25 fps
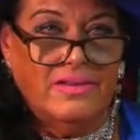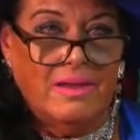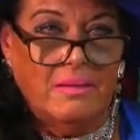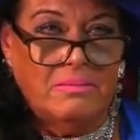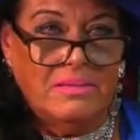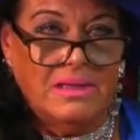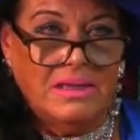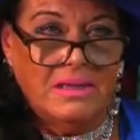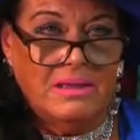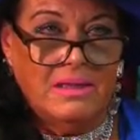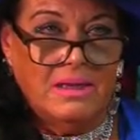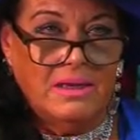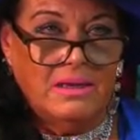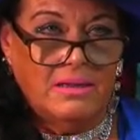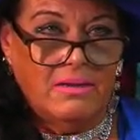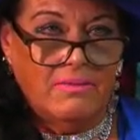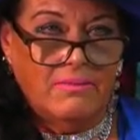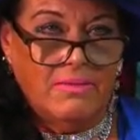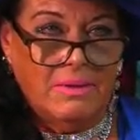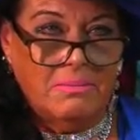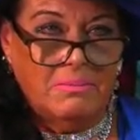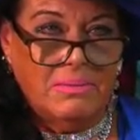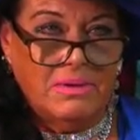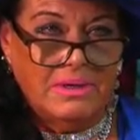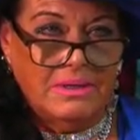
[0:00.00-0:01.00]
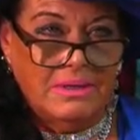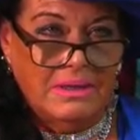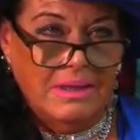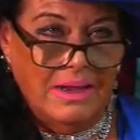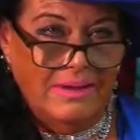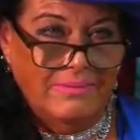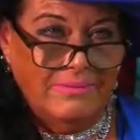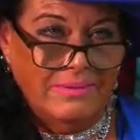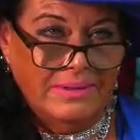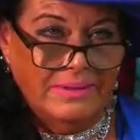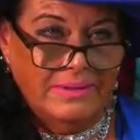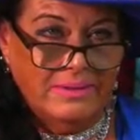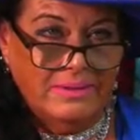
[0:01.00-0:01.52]
something like November
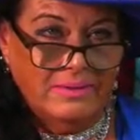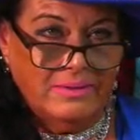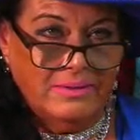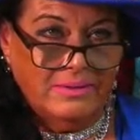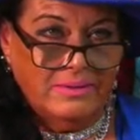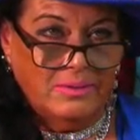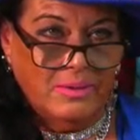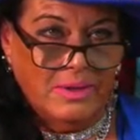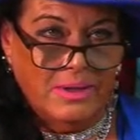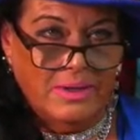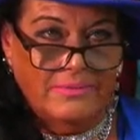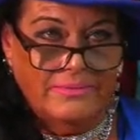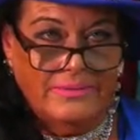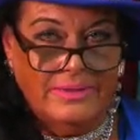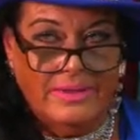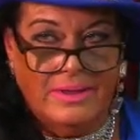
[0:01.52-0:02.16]
11th Yeah. or 12th.